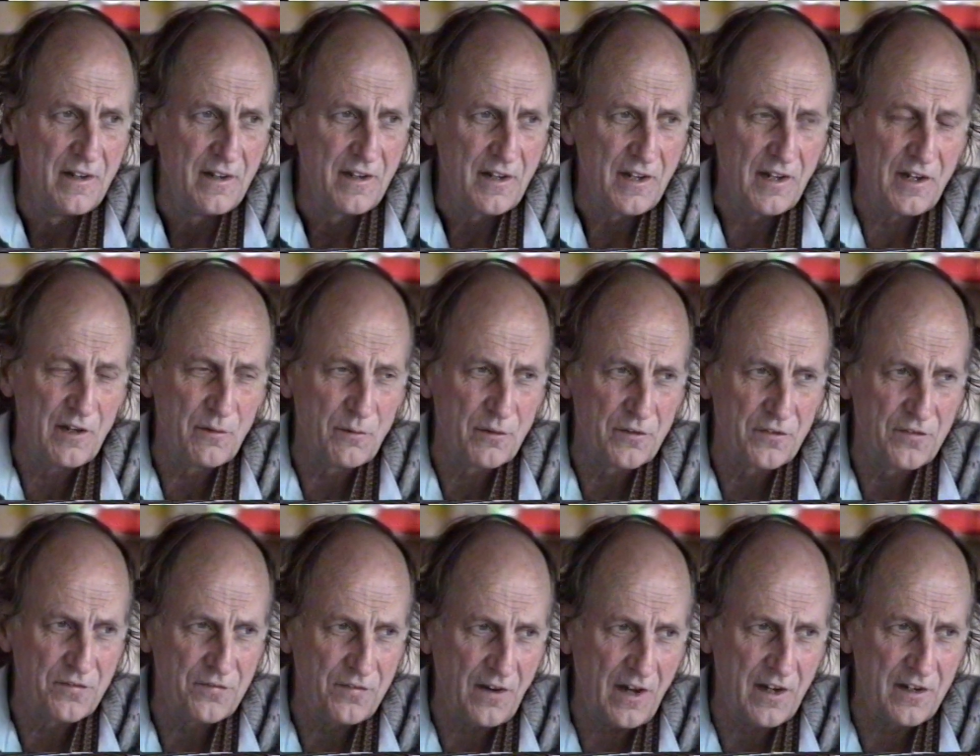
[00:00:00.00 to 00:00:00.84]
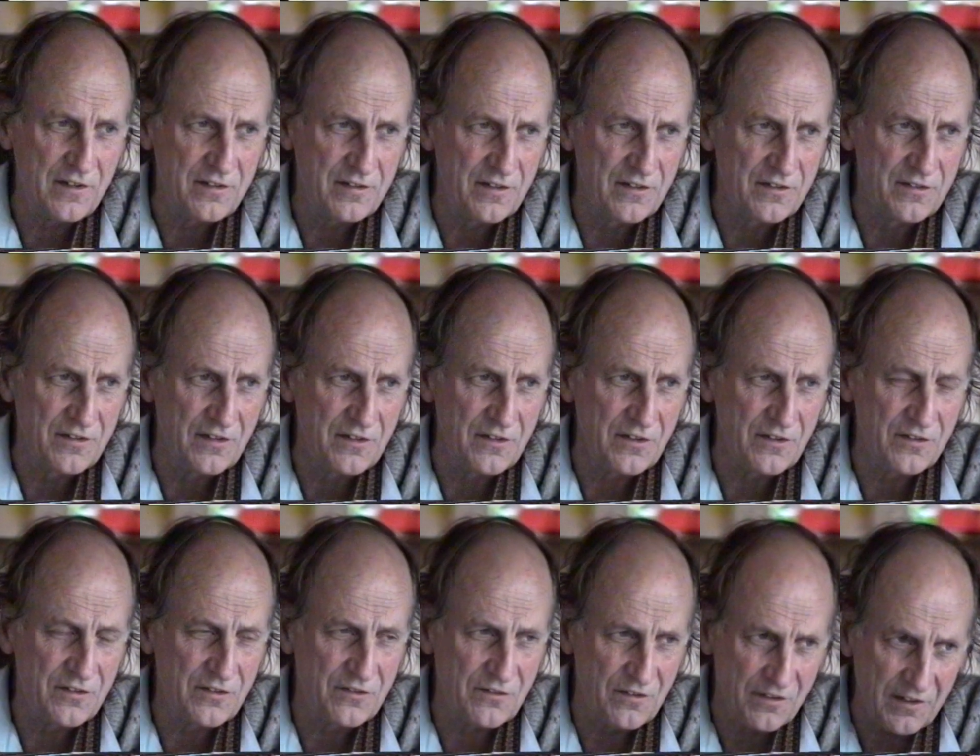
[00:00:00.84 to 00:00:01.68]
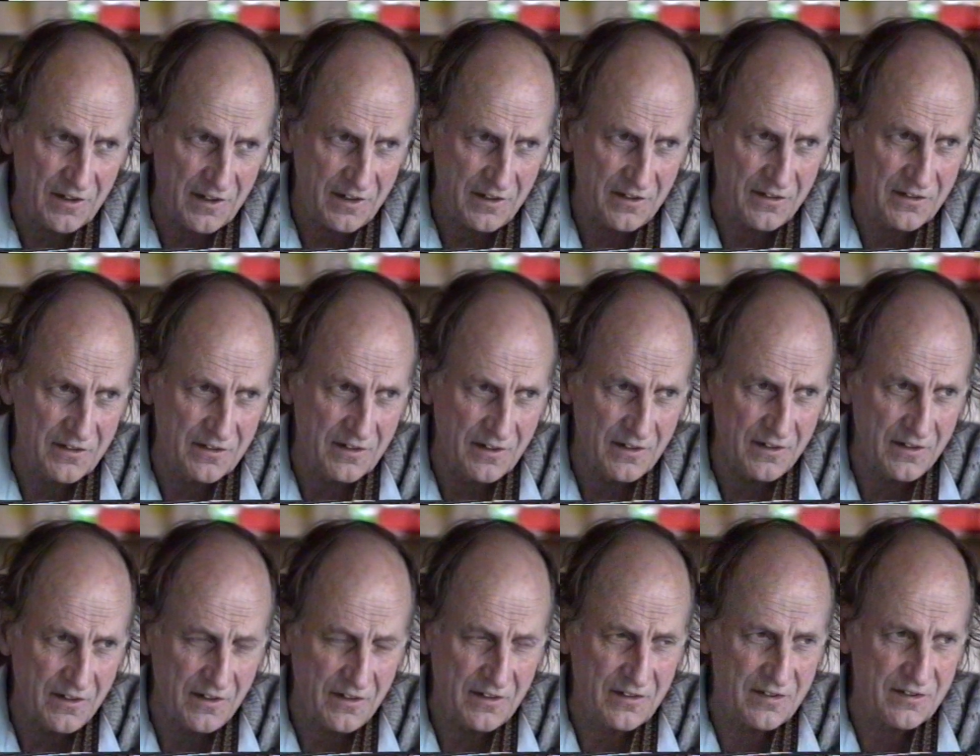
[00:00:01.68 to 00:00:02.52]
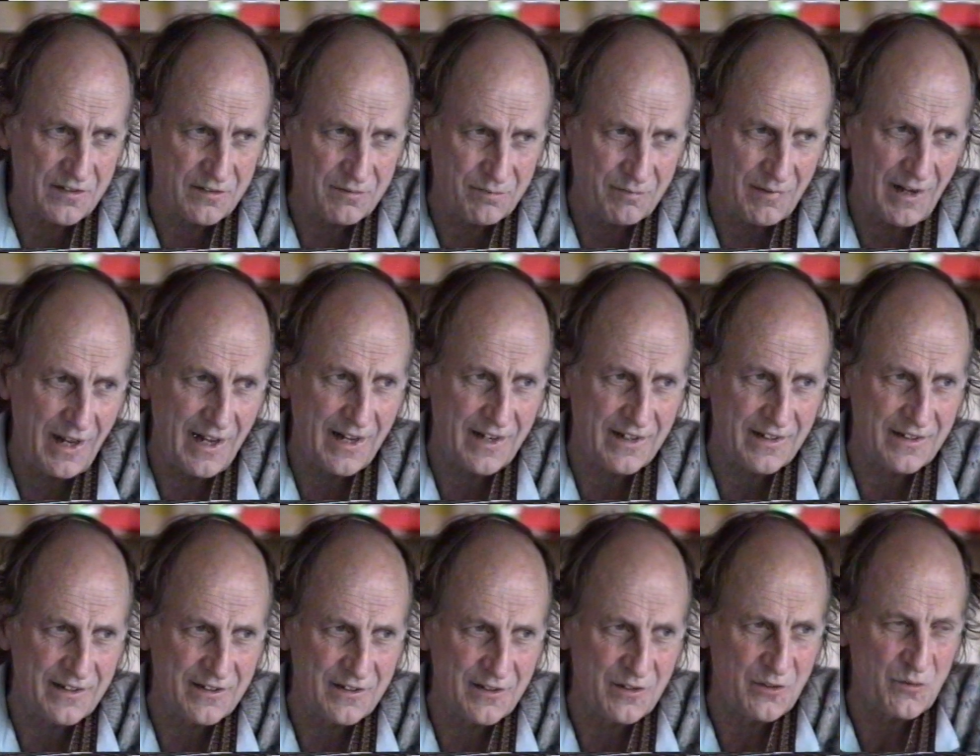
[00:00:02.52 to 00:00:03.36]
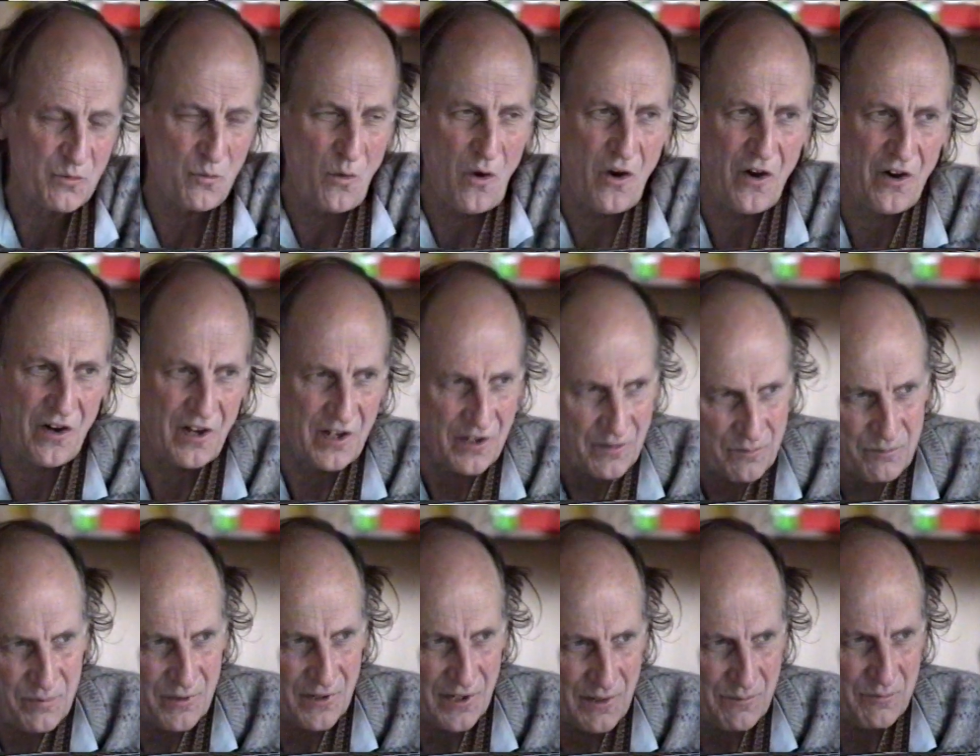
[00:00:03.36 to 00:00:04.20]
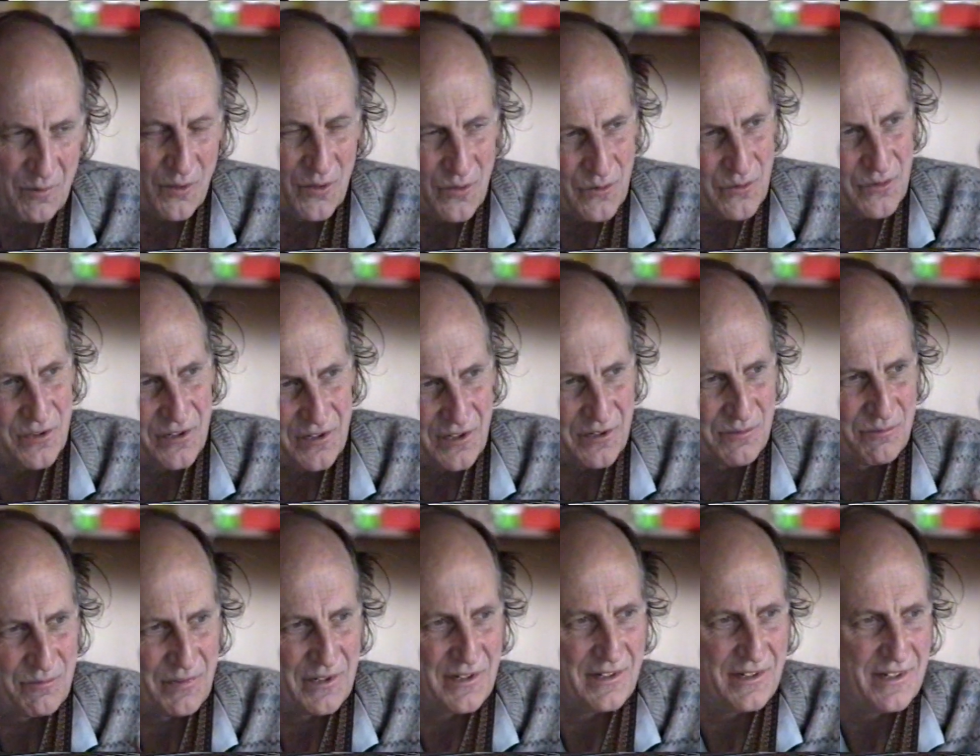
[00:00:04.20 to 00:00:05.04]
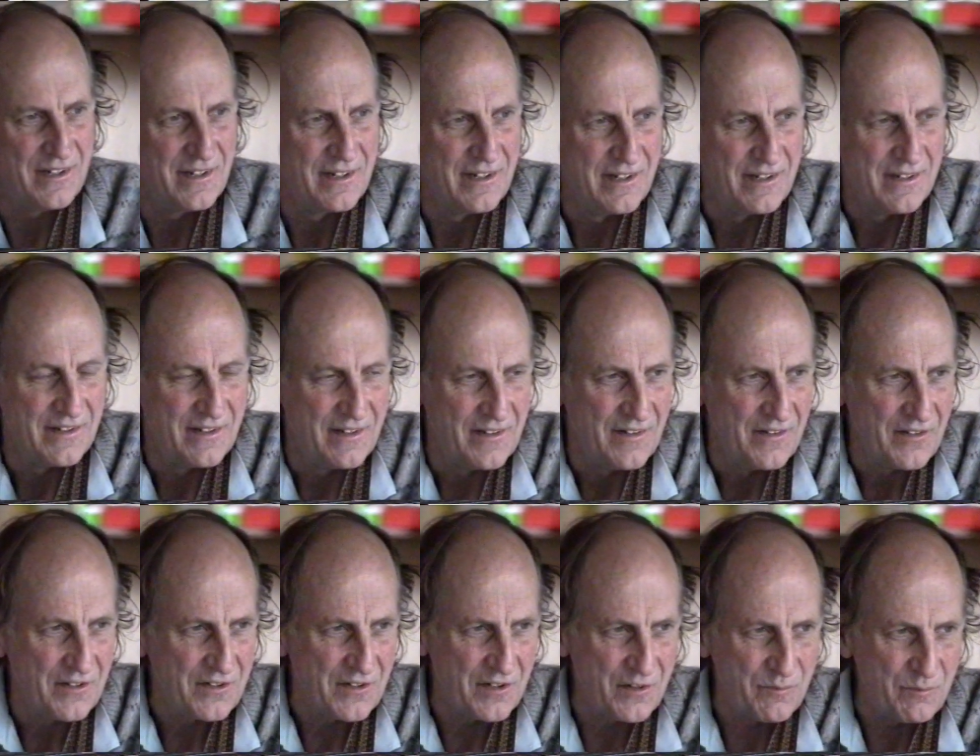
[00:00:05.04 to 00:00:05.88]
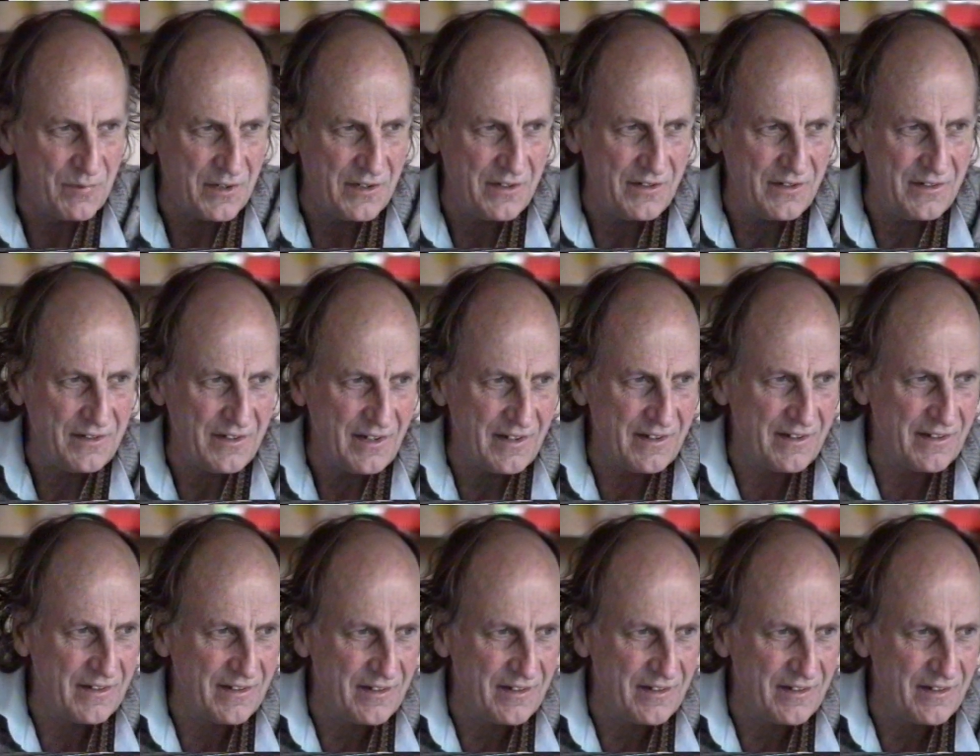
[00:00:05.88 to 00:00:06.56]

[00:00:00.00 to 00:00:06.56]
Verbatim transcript: Here was Faces in the Street that explained why people could be could be uh,